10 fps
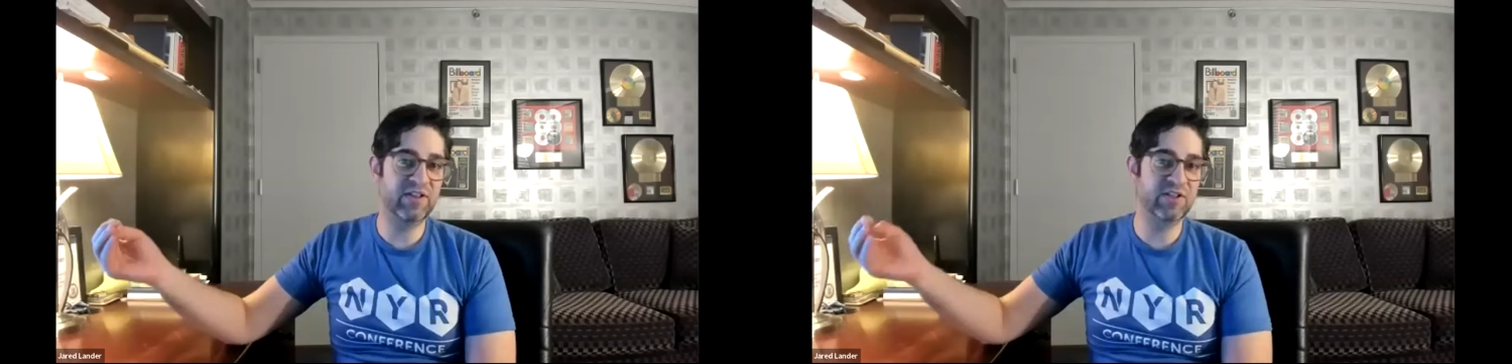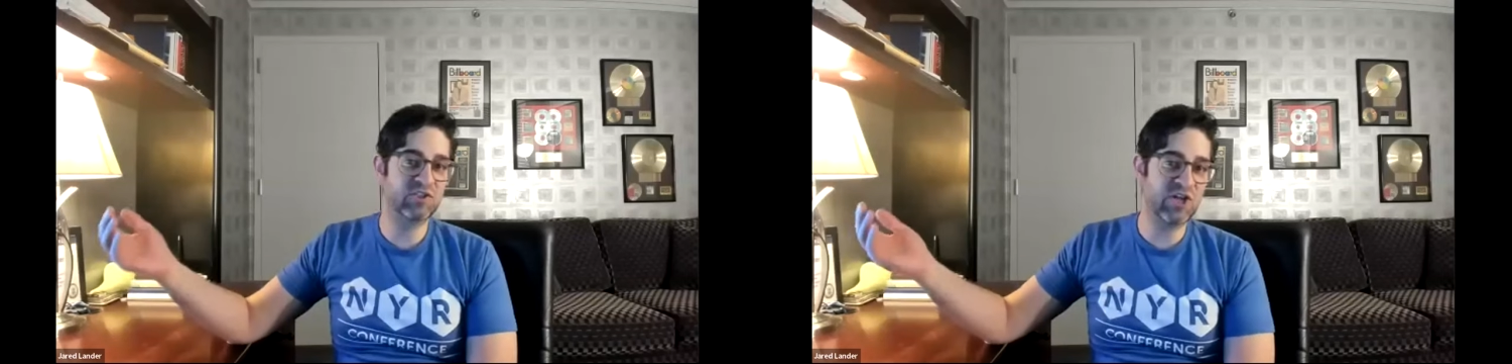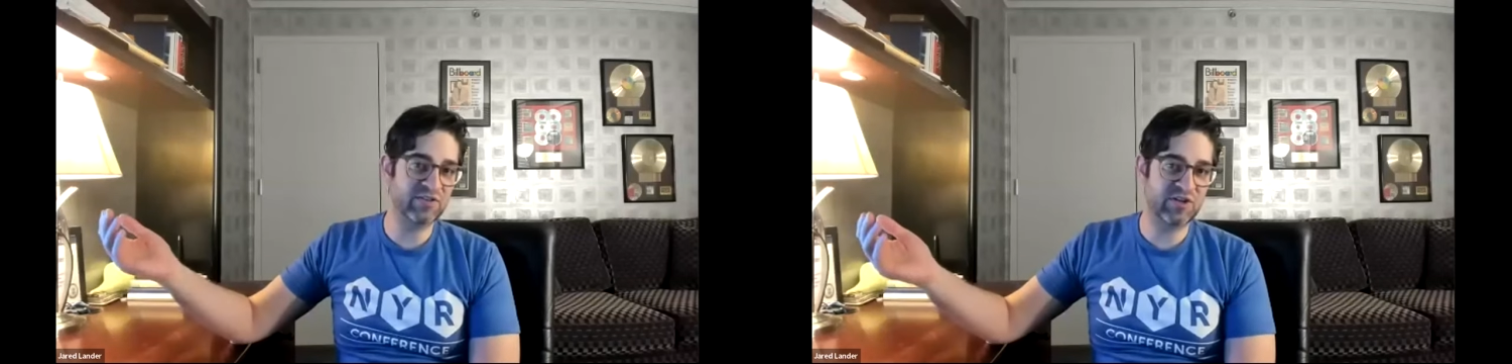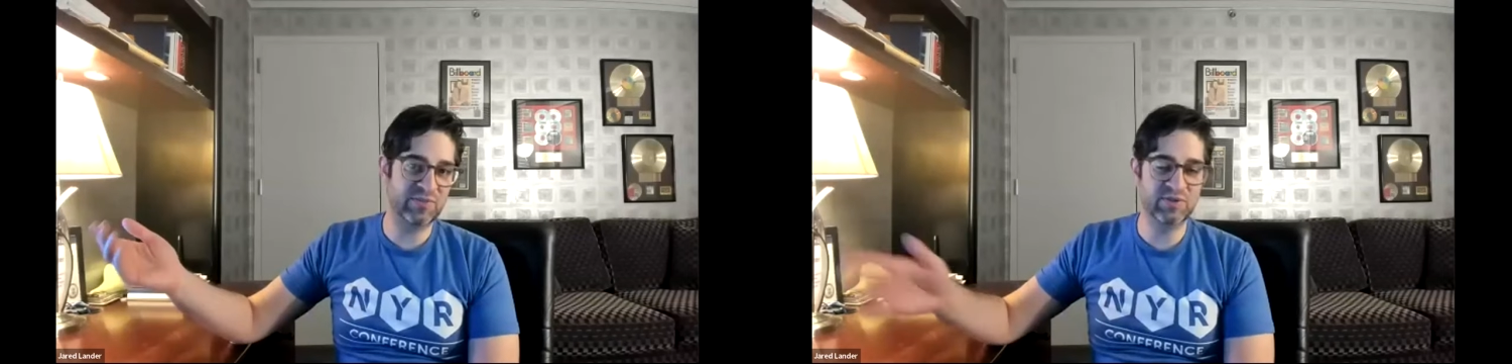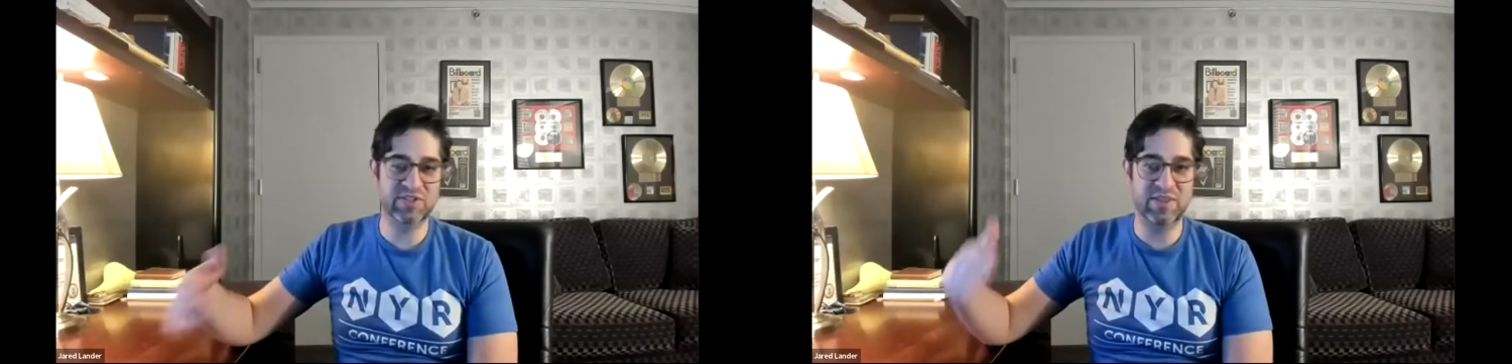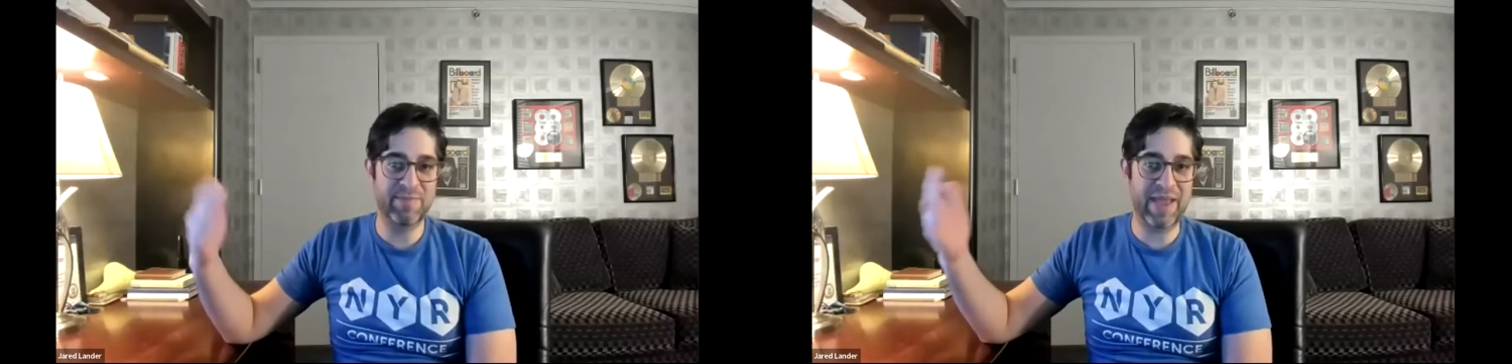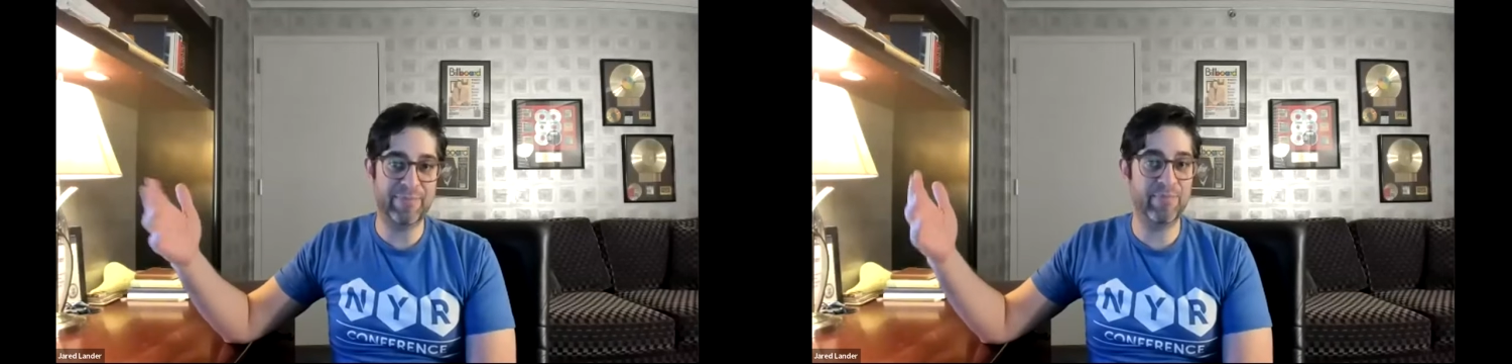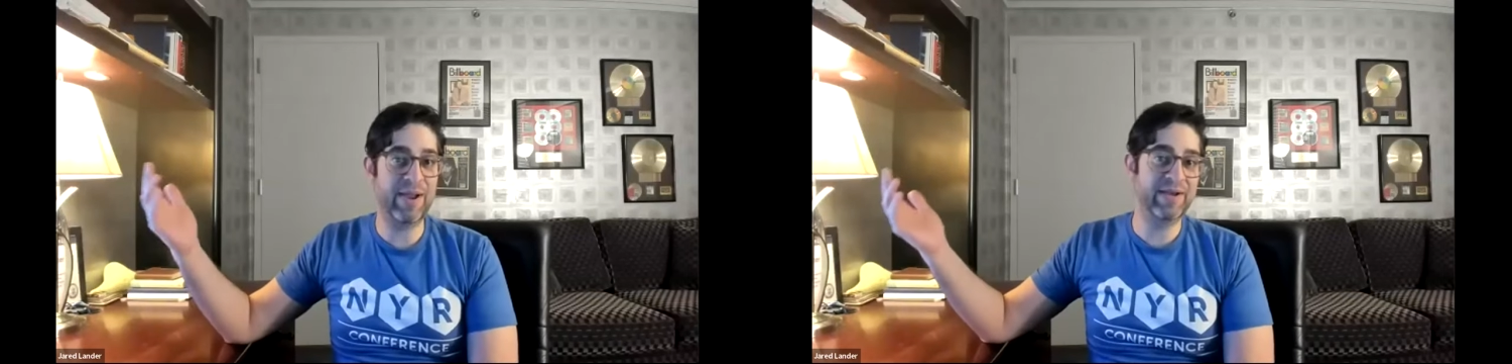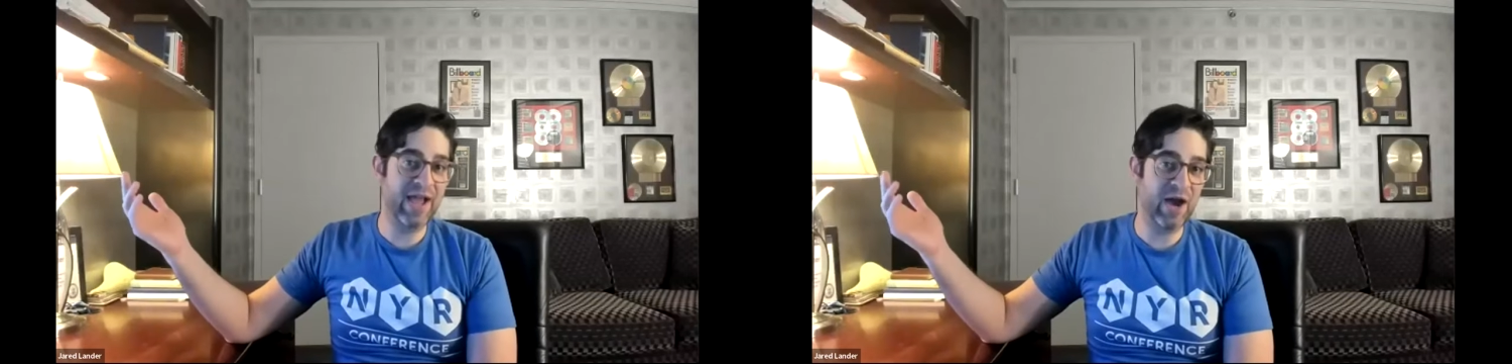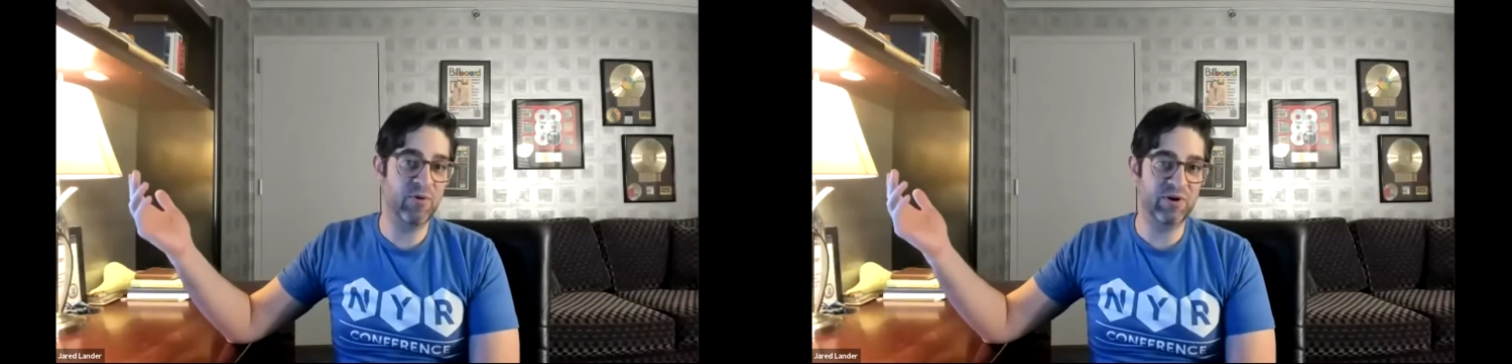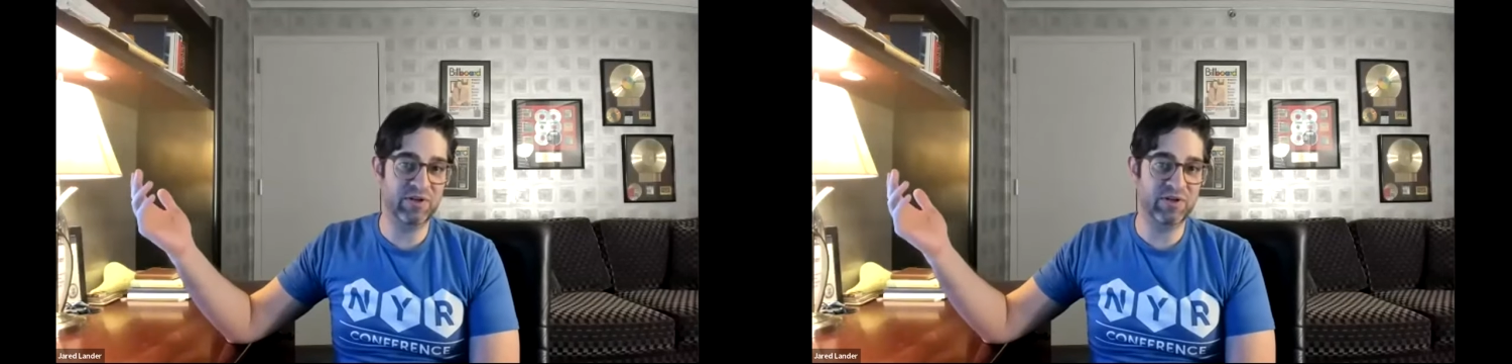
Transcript: Vanilla JavaScript using the map might not